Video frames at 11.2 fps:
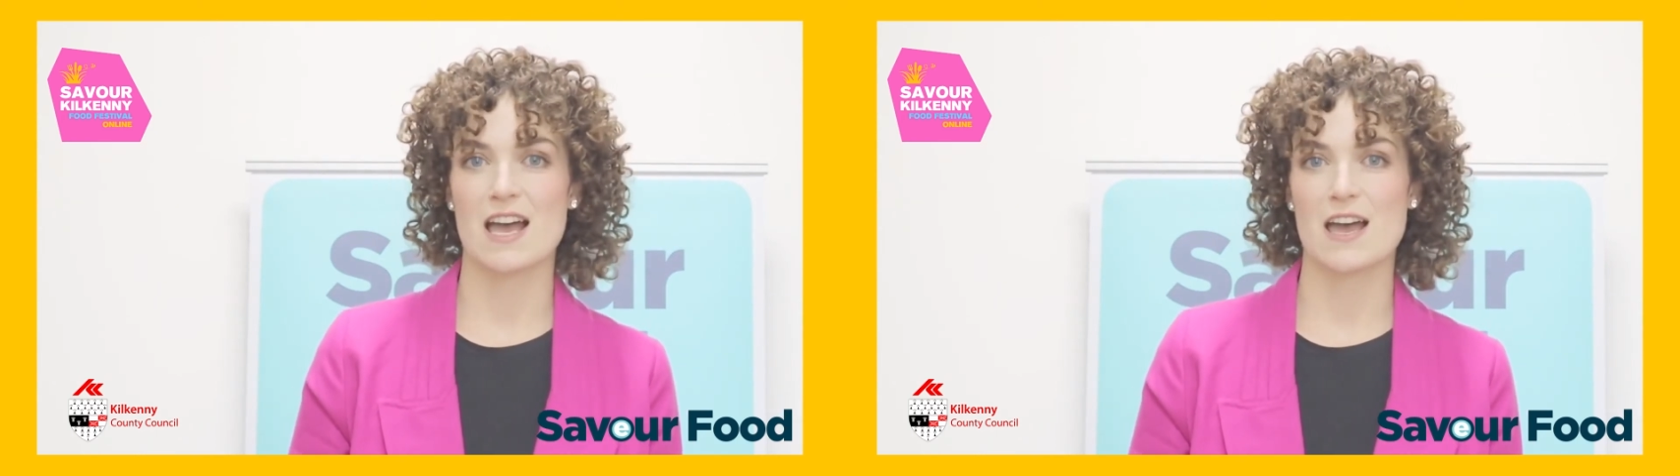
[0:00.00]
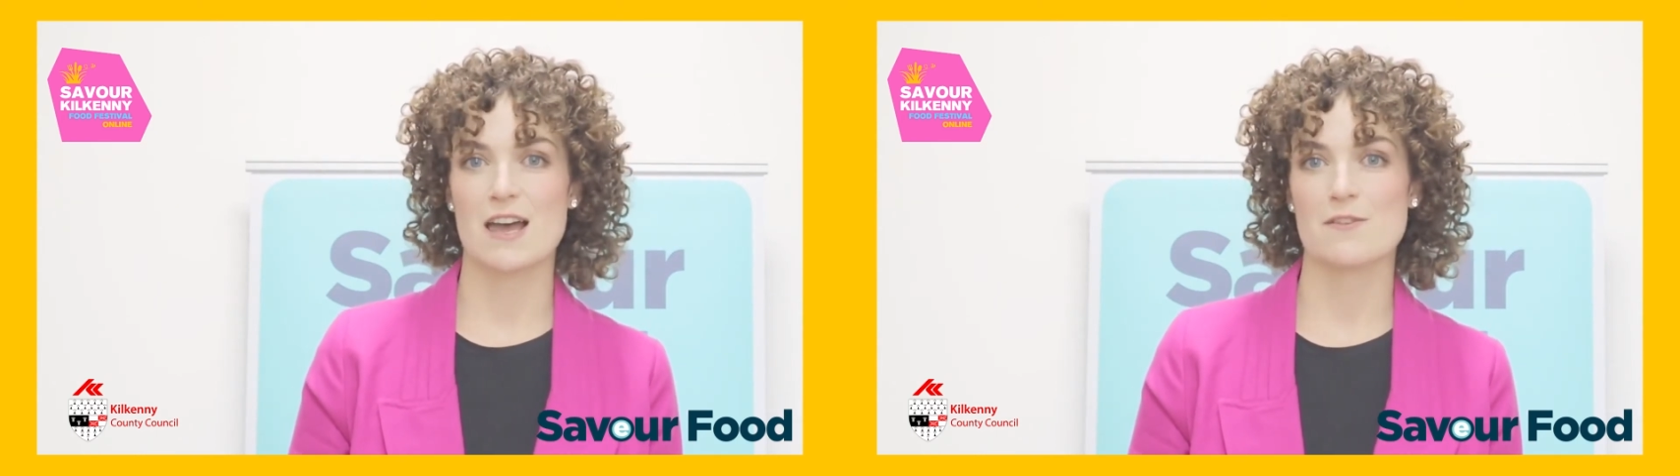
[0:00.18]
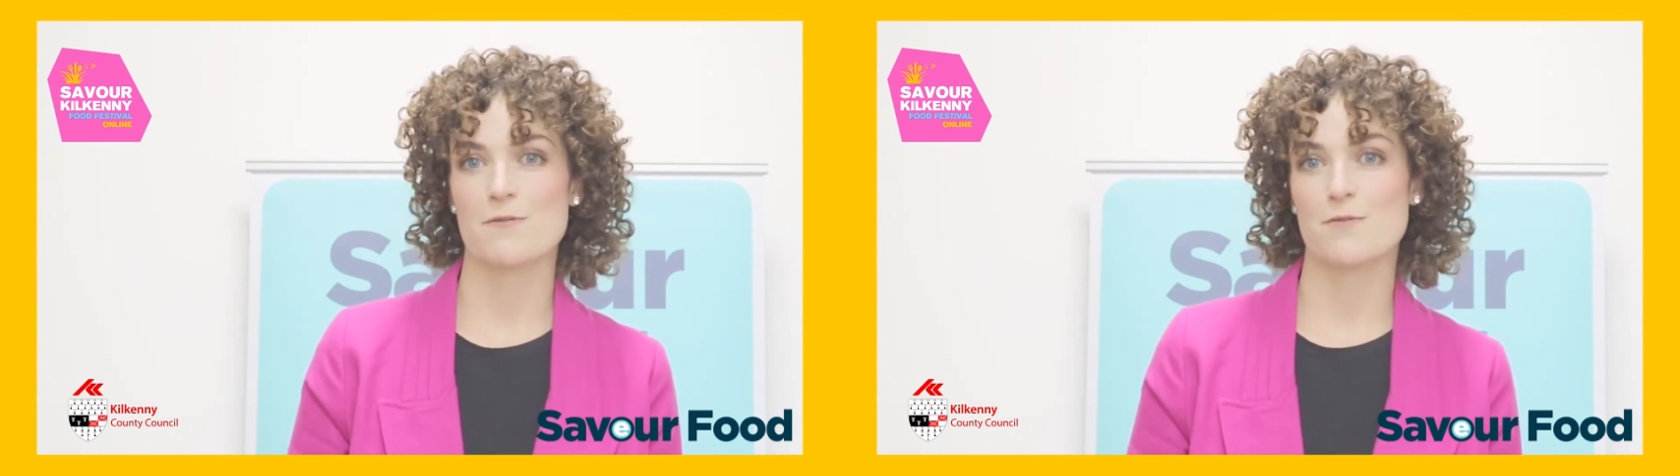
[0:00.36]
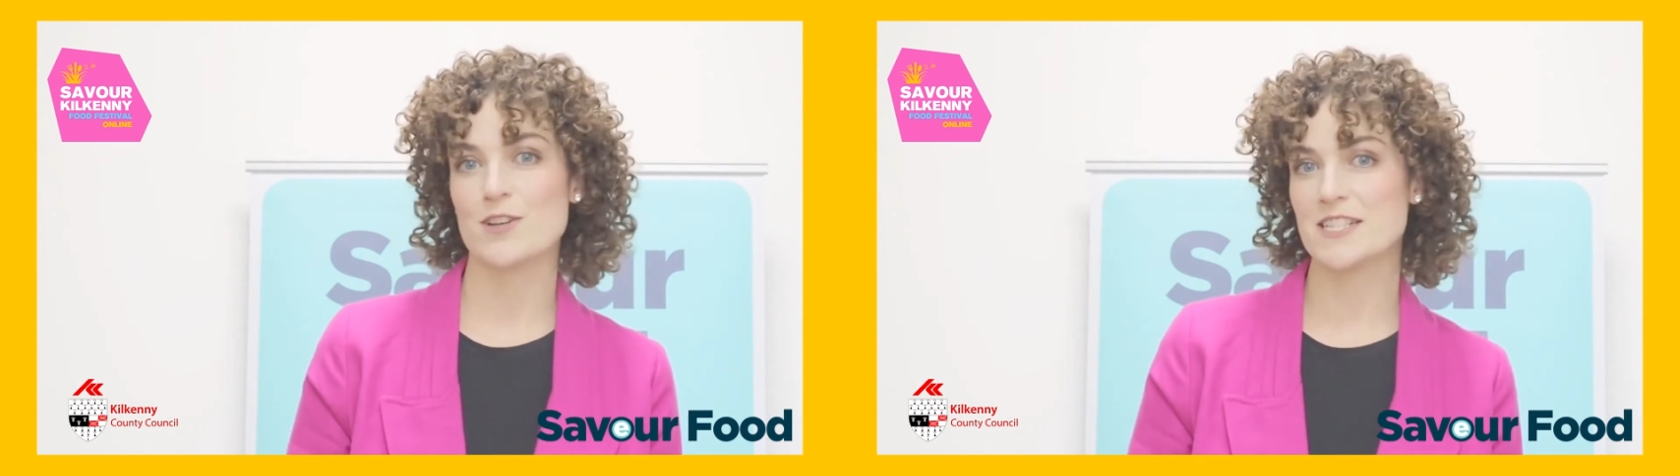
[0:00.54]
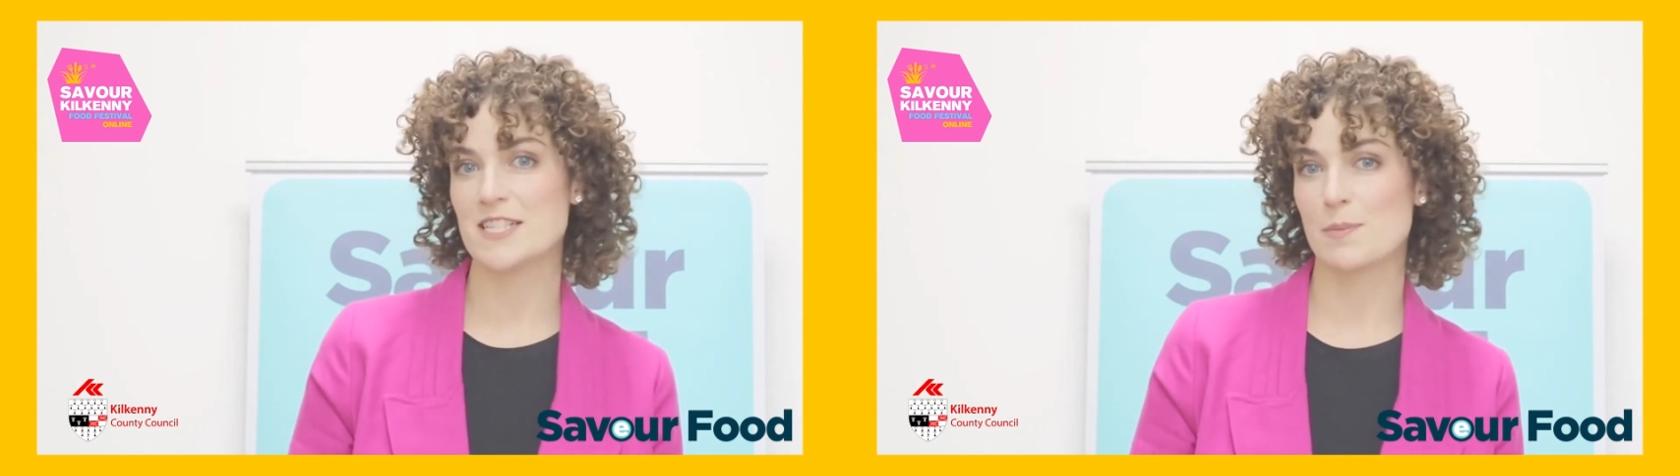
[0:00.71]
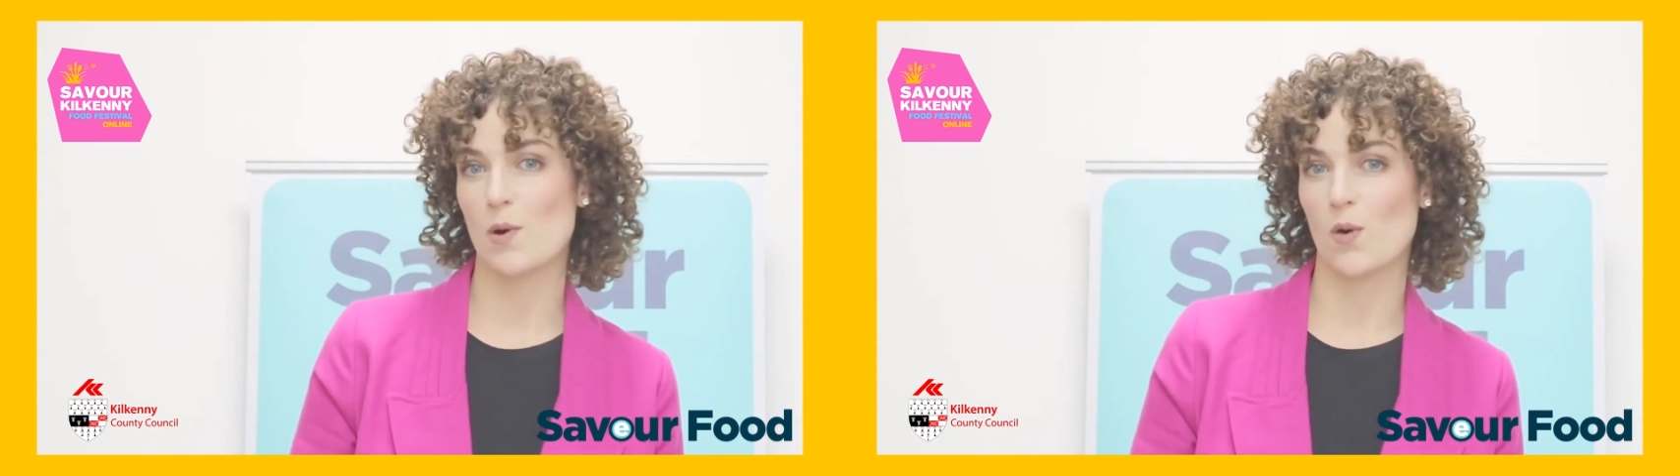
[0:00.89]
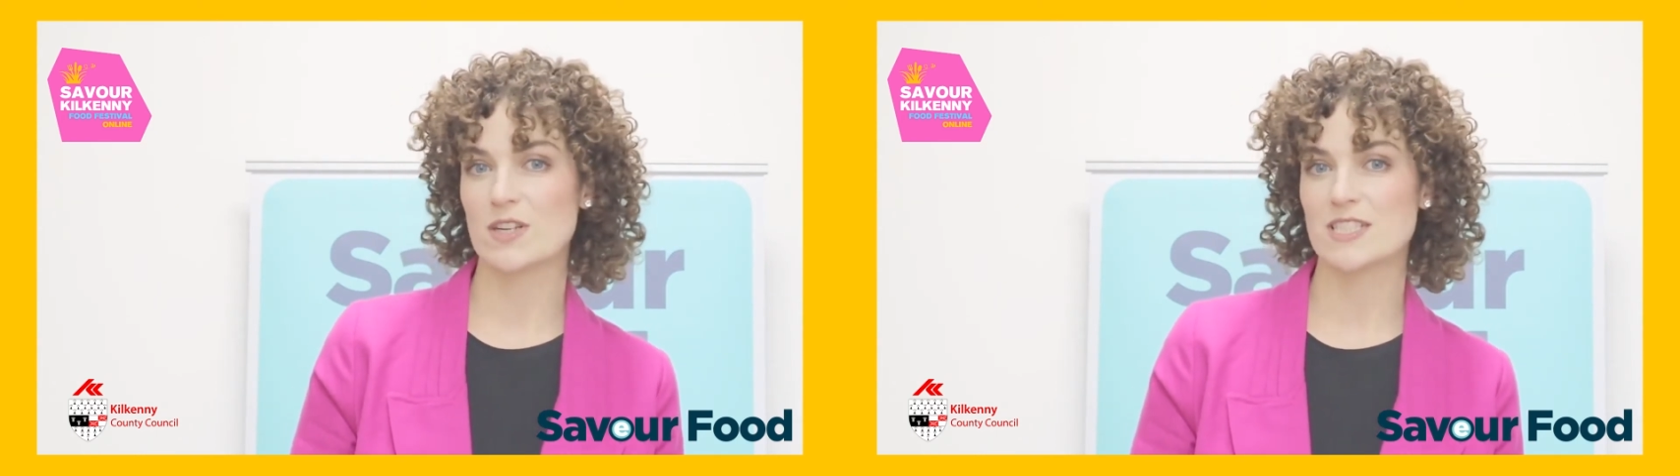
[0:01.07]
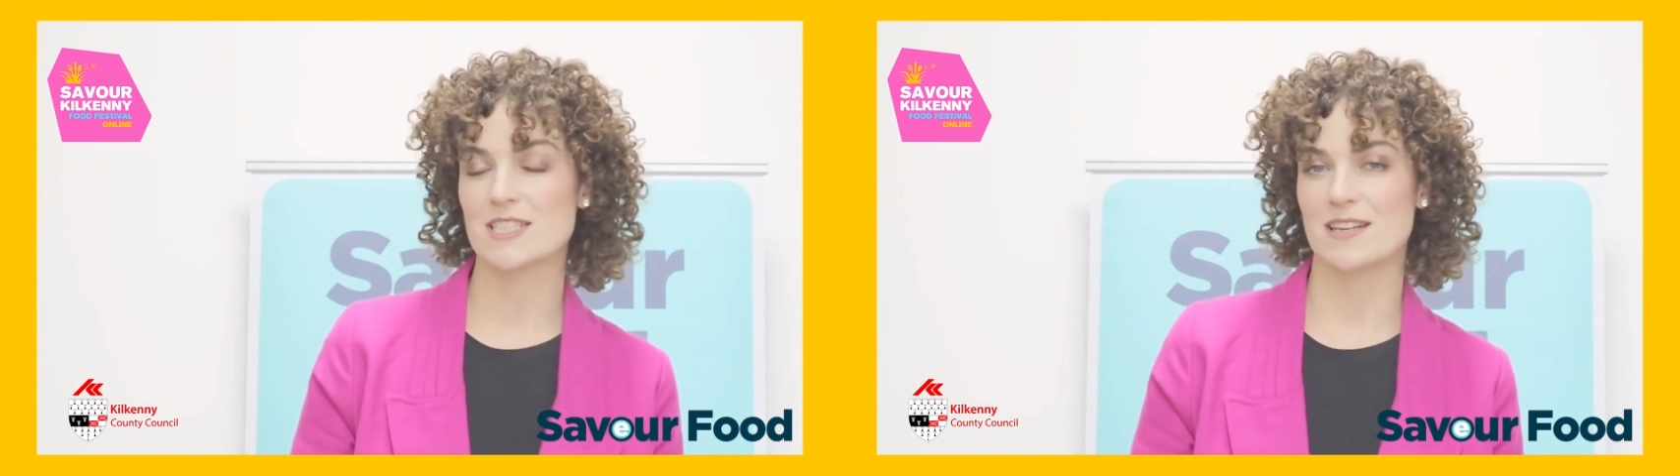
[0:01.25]
a free
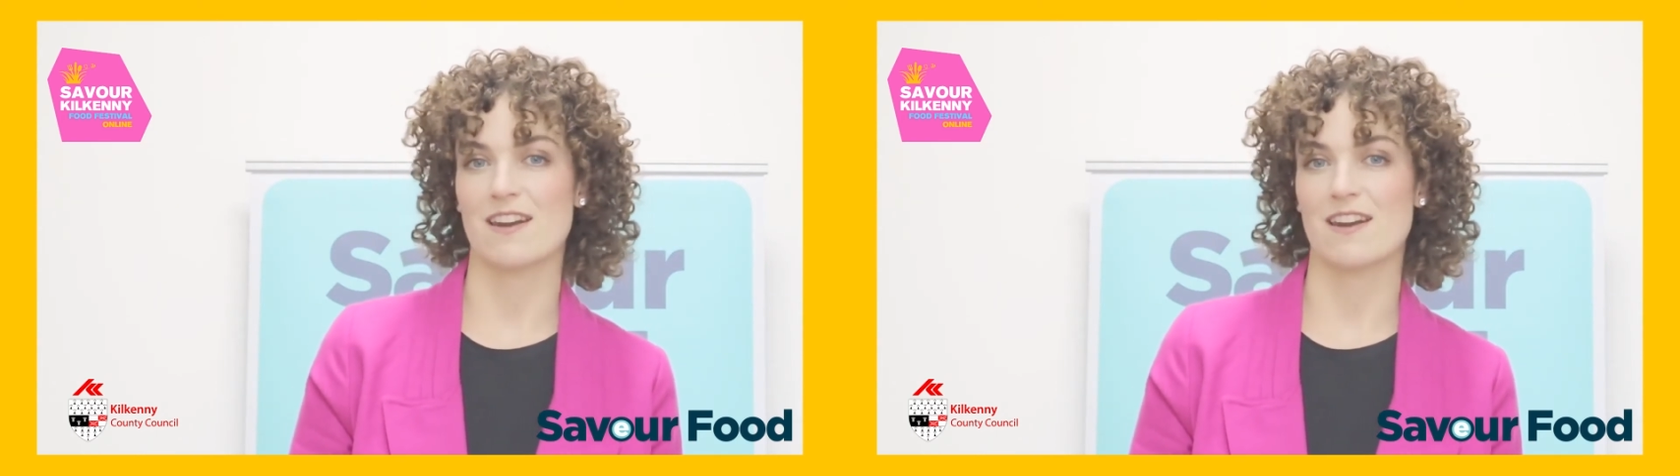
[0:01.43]
support,